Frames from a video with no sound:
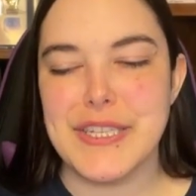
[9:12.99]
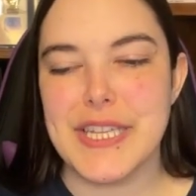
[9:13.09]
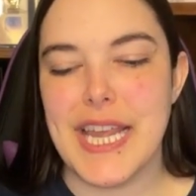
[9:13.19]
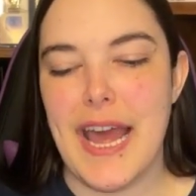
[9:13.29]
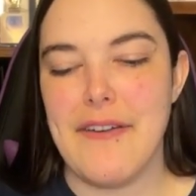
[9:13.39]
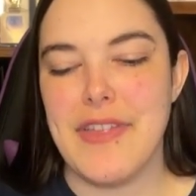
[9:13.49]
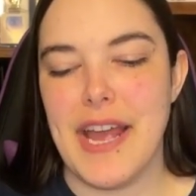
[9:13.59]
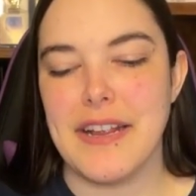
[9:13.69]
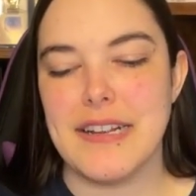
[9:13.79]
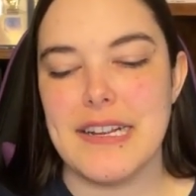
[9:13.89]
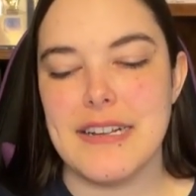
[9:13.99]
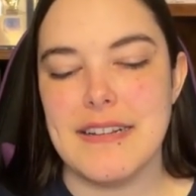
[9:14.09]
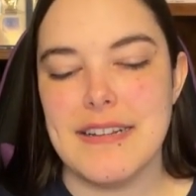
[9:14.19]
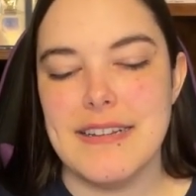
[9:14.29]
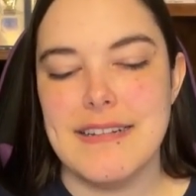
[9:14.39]
So they have that
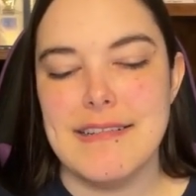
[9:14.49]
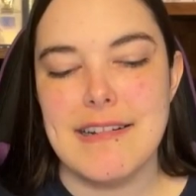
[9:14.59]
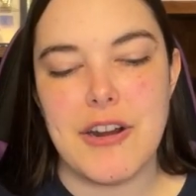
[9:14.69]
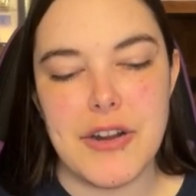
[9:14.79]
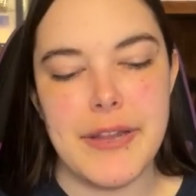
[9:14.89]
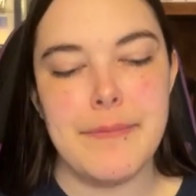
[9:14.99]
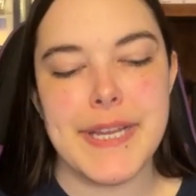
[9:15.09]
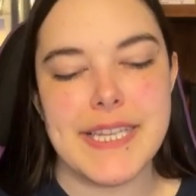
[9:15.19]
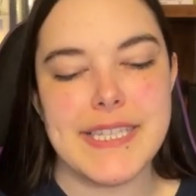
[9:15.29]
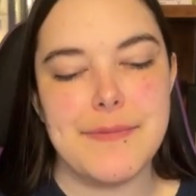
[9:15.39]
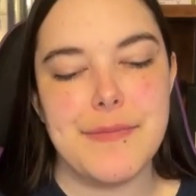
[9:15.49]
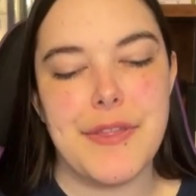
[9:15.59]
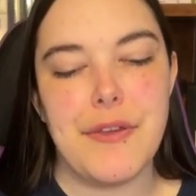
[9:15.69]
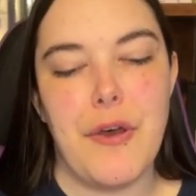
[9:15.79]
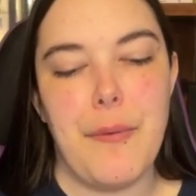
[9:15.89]
cream mixed in
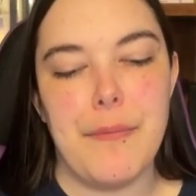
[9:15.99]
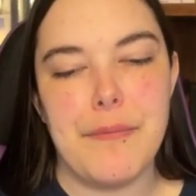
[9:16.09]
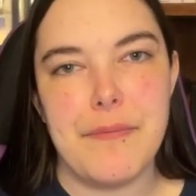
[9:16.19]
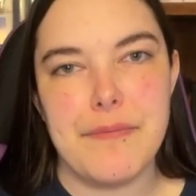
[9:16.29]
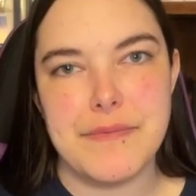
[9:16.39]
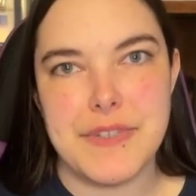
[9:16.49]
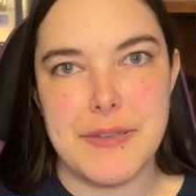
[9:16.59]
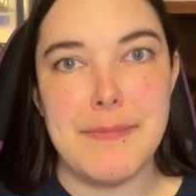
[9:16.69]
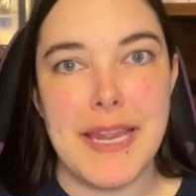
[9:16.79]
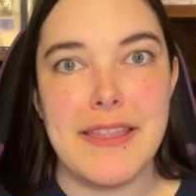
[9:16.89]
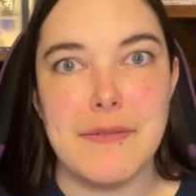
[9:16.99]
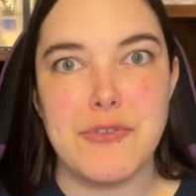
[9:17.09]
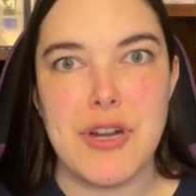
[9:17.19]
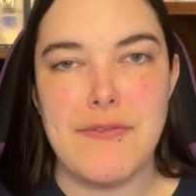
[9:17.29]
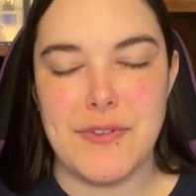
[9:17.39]
with them to make them
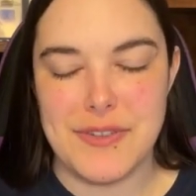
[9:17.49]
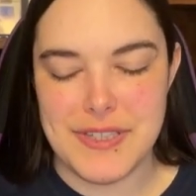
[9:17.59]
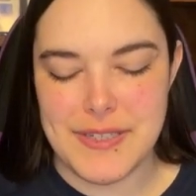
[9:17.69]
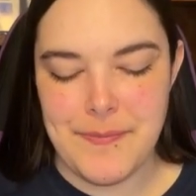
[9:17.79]
truffles.